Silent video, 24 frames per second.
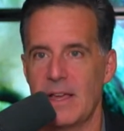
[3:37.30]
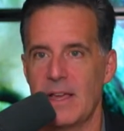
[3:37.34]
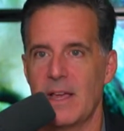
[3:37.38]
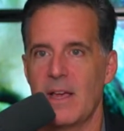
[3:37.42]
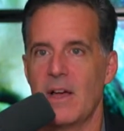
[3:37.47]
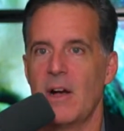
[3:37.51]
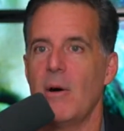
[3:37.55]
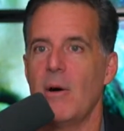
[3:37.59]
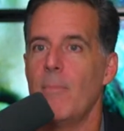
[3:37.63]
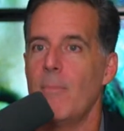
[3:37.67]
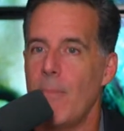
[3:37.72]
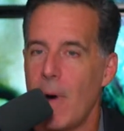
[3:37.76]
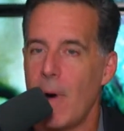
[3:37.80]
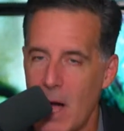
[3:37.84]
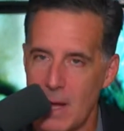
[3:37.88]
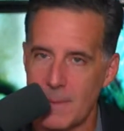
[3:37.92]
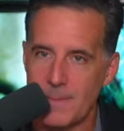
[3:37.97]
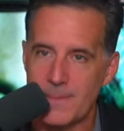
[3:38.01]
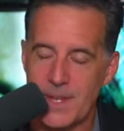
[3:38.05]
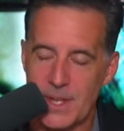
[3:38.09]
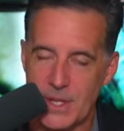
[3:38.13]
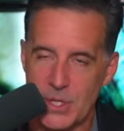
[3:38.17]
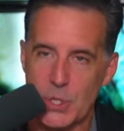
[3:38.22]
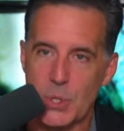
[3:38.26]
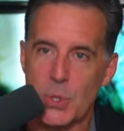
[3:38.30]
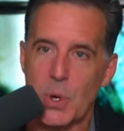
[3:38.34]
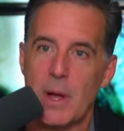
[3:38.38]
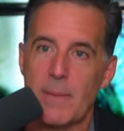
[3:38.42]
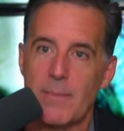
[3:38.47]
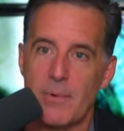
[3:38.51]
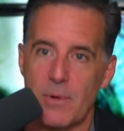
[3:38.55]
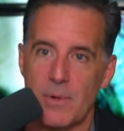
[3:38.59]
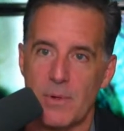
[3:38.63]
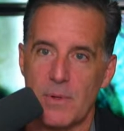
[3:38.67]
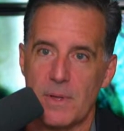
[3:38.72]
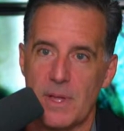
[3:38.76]
Mom's in
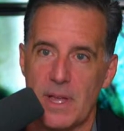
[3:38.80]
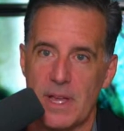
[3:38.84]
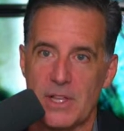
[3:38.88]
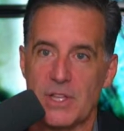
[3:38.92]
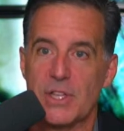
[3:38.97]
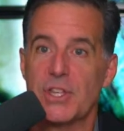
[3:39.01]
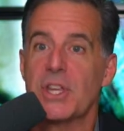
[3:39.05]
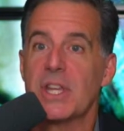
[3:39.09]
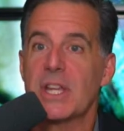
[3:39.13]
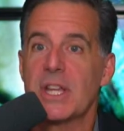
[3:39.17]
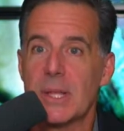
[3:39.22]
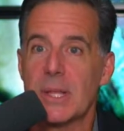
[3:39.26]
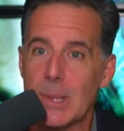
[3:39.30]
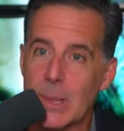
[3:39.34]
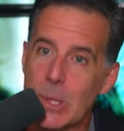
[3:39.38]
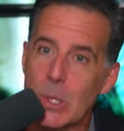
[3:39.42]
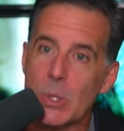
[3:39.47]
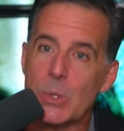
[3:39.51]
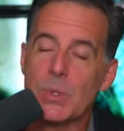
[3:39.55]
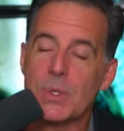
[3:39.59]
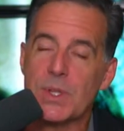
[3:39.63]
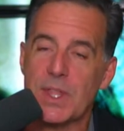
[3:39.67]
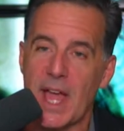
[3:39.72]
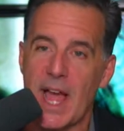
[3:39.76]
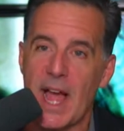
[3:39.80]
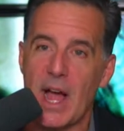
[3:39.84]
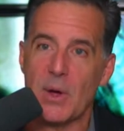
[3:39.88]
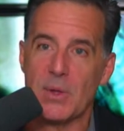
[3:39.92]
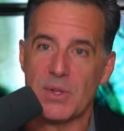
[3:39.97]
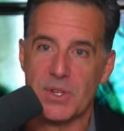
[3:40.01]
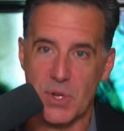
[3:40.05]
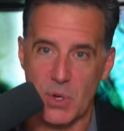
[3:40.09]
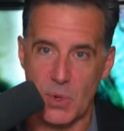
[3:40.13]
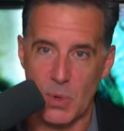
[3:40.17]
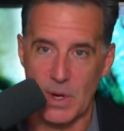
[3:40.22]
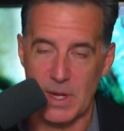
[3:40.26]
trouble and she can lose the
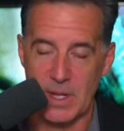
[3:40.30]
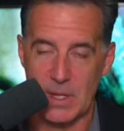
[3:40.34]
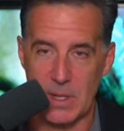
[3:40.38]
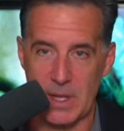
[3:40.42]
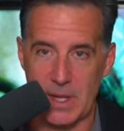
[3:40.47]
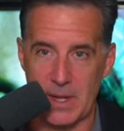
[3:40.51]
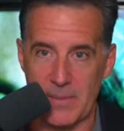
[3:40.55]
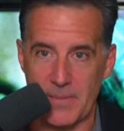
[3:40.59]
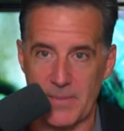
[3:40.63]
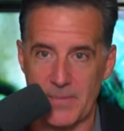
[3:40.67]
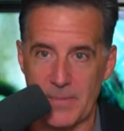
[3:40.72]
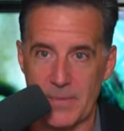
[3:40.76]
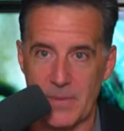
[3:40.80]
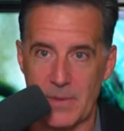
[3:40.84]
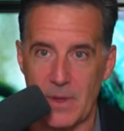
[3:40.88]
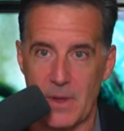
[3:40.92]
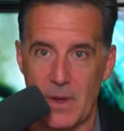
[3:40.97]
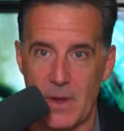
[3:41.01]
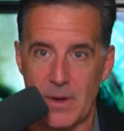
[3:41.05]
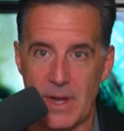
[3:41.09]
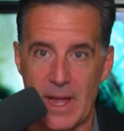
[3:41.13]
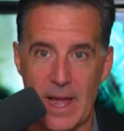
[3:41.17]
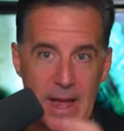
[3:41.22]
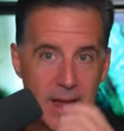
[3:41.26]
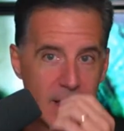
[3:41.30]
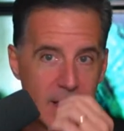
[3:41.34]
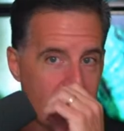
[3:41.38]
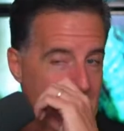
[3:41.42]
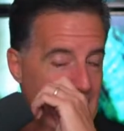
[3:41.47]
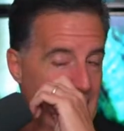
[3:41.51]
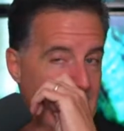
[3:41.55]
house quickly. Okay.